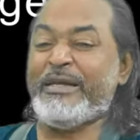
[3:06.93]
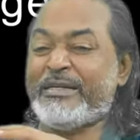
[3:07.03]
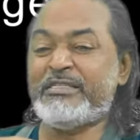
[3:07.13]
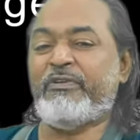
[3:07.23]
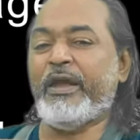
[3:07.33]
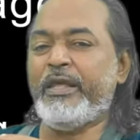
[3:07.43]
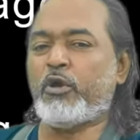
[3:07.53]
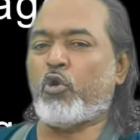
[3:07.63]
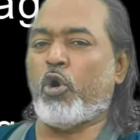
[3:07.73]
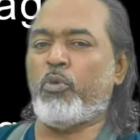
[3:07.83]
It is very
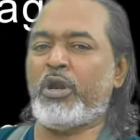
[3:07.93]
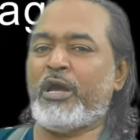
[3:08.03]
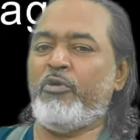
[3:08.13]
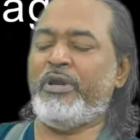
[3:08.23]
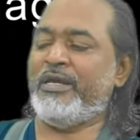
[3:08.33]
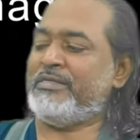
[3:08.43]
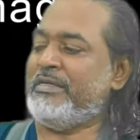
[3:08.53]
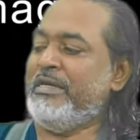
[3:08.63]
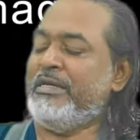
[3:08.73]
common nowadays